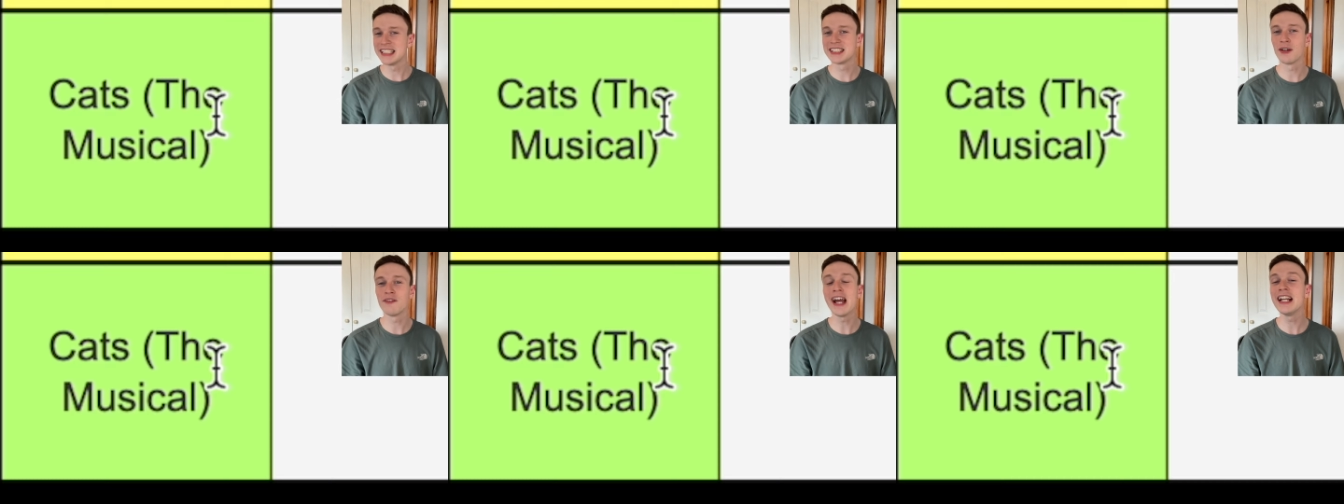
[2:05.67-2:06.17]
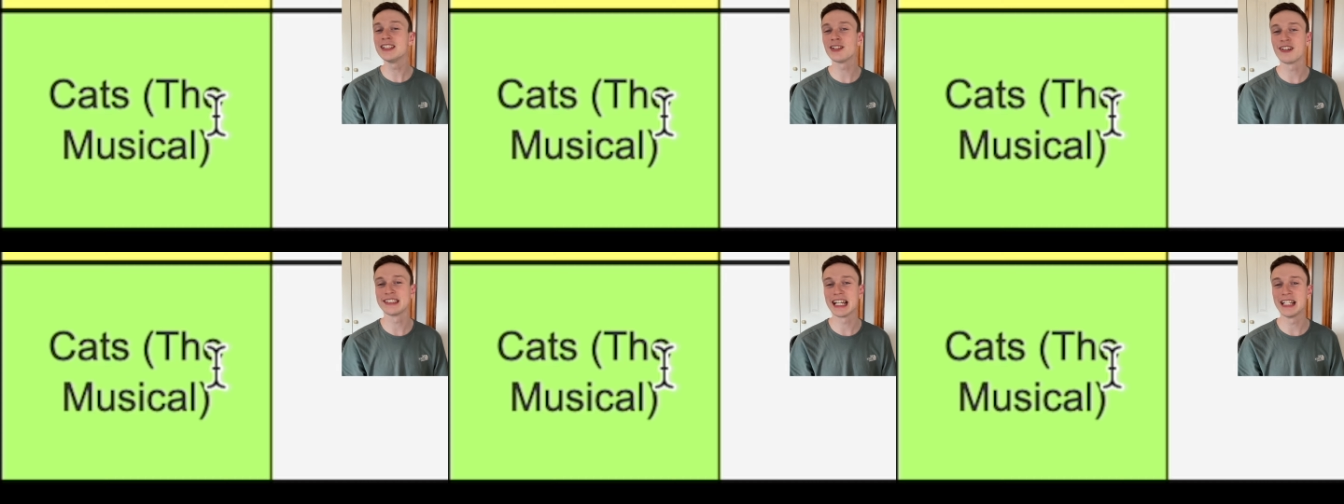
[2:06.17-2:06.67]
and so if any
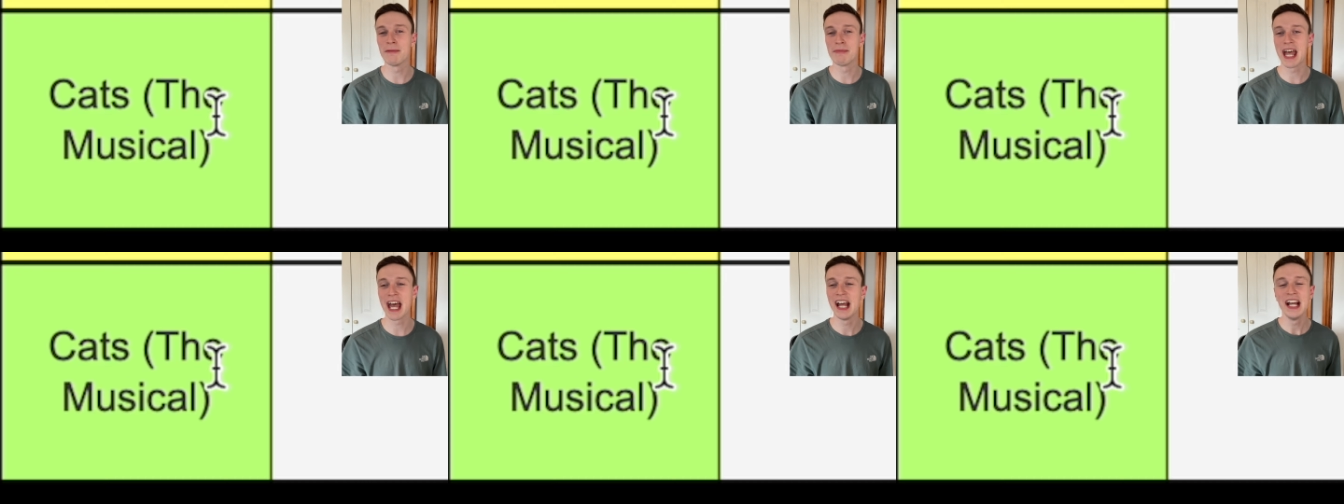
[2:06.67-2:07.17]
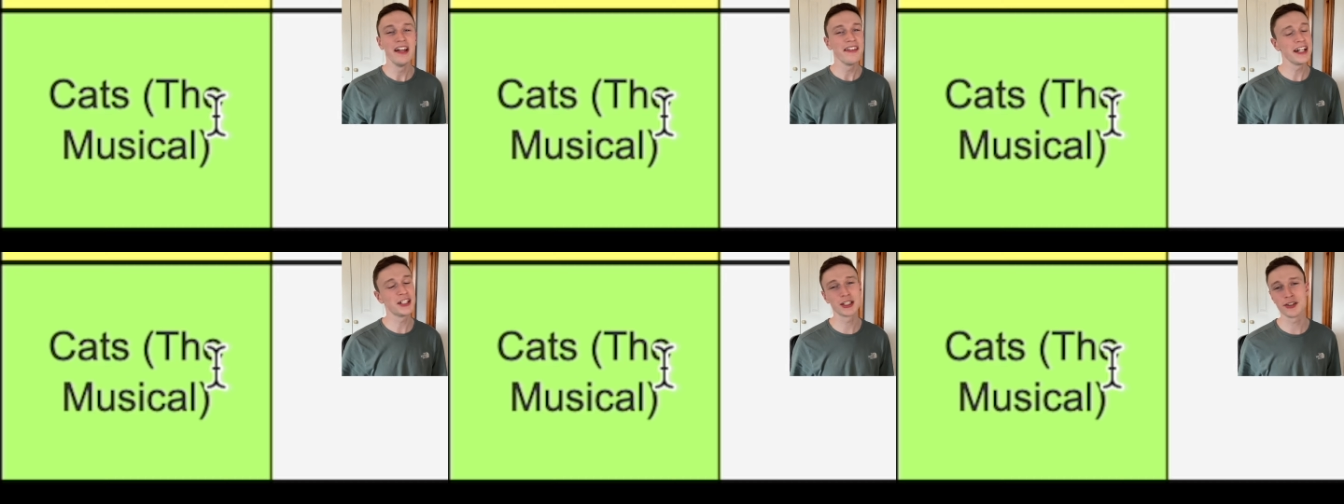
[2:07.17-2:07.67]
songs end up there,
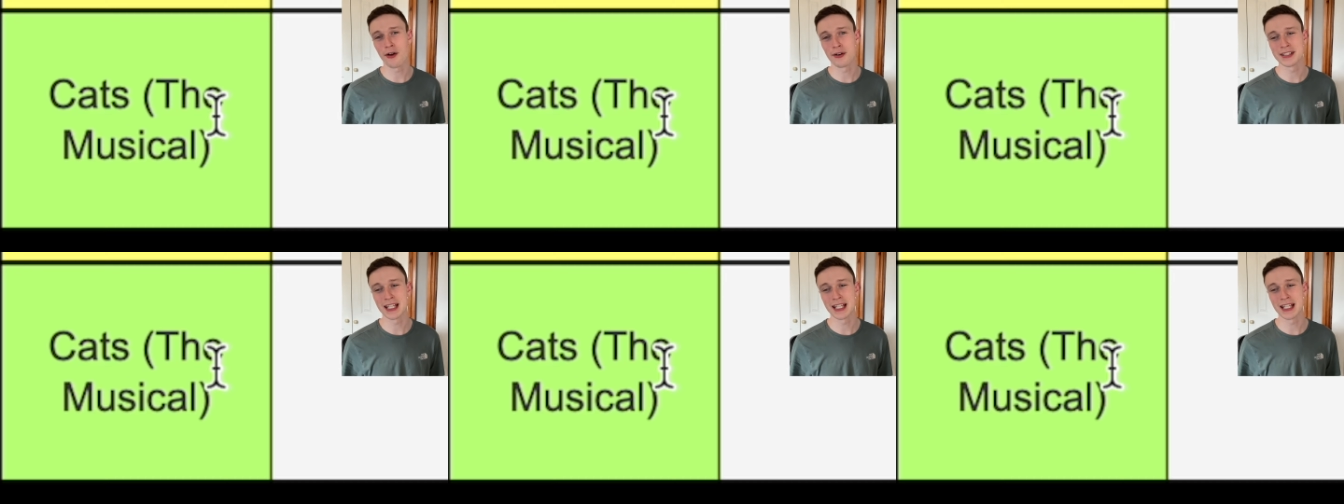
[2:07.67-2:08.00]
they're just songs